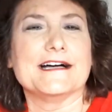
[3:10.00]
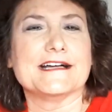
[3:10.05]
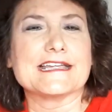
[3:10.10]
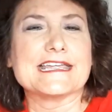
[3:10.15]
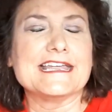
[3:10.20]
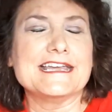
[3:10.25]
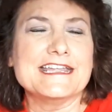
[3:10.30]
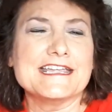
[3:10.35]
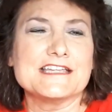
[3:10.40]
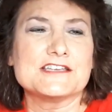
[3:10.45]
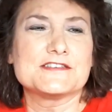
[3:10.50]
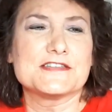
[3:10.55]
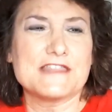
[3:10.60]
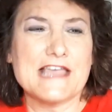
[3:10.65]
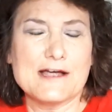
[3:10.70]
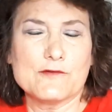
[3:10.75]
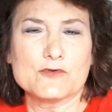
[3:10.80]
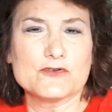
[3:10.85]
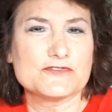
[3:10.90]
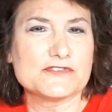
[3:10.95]
Getting into
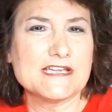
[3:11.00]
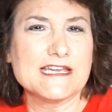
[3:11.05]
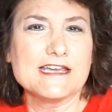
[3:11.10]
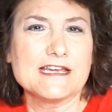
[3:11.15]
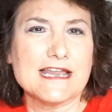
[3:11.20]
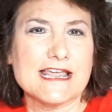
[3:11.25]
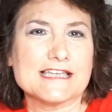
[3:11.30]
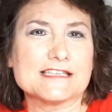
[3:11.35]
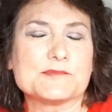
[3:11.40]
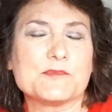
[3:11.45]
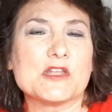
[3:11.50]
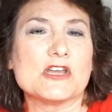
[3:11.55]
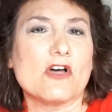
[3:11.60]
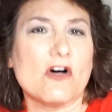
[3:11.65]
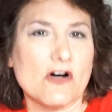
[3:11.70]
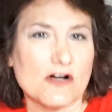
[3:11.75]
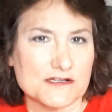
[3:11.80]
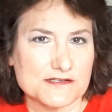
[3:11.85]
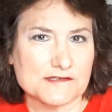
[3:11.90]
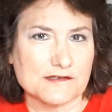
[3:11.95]
that routine has been
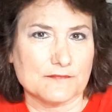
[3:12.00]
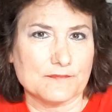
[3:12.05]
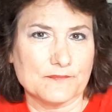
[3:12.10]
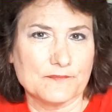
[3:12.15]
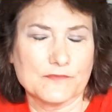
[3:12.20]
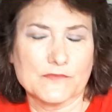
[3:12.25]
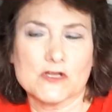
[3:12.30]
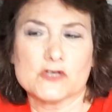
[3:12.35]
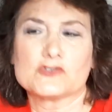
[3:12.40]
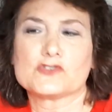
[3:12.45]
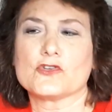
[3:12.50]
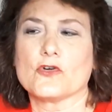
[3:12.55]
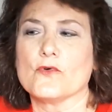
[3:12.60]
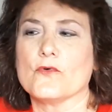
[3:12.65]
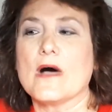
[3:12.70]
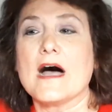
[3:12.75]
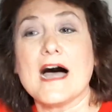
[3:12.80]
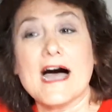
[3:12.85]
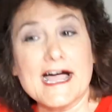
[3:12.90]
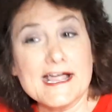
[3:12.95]
awesome.
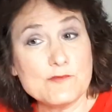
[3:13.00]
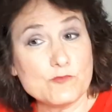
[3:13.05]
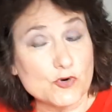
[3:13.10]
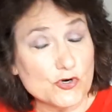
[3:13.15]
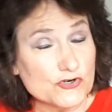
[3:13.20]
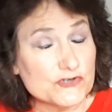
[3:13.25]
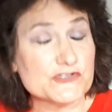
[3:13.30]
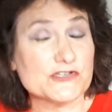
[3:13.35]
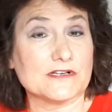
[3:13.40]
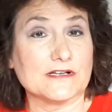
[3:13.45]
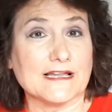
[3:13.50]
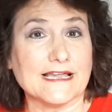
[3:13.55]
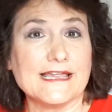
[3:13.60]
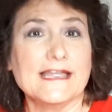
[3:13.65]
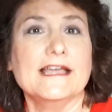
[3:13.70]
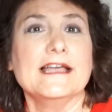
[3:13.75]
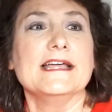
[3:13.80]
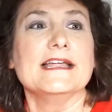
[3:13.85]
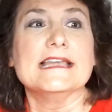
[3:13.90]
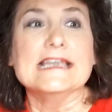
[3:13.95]
So I personally
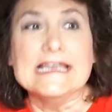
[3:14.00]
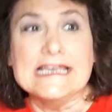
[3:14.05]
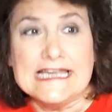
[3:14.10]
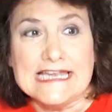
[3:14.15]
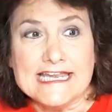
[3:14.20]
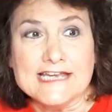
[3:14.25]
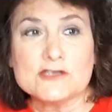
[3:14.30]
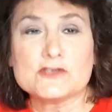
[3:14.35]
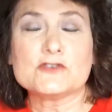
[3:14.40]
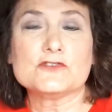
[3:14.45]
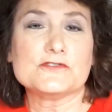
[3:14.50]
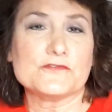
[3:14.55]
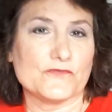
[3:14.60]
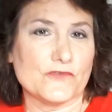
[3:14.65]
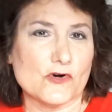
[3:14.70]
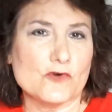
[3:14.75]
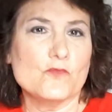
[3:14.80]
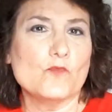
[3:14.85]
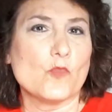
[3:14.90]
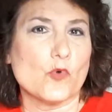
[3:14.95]
need to
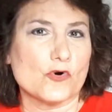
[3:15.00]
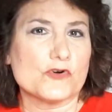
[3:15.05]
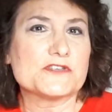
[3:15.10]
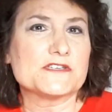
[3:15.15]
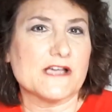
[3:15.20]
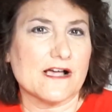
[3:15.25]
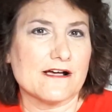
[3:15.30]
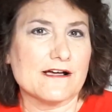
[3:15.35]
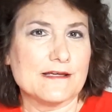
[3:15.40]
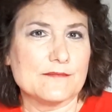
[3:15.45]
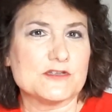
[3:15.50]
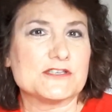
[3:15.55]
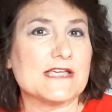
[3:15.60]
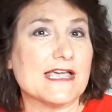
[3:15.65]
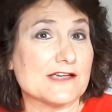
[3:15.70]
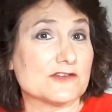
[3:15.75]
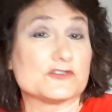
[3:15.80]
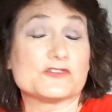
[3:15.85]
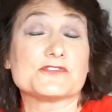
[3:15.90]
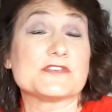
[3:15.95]
devote more time to
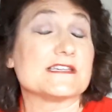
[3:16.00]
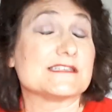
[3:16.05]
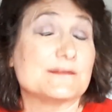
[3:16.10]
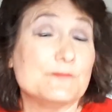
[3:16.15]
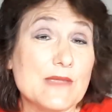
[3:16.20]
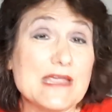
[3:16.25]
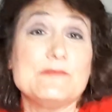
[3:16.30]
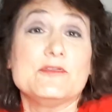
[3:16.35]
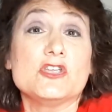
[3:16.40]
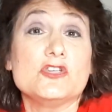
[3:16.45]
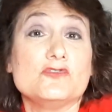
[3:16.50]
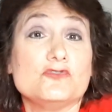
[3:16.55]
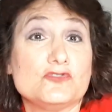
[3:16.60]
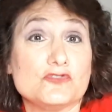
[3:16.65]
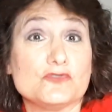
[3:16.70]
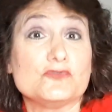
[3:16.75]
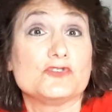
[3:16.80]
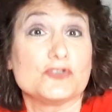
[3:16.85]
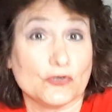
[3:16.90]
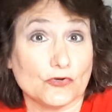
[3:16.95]
exercise, and maybe you
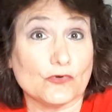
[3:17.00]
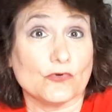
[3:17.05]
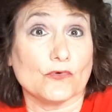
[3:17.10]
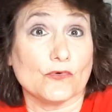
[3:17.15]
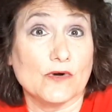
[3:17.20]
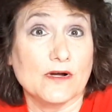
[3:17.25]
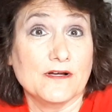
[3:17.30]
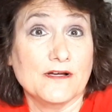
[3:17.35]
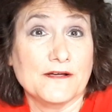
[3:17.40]
do too.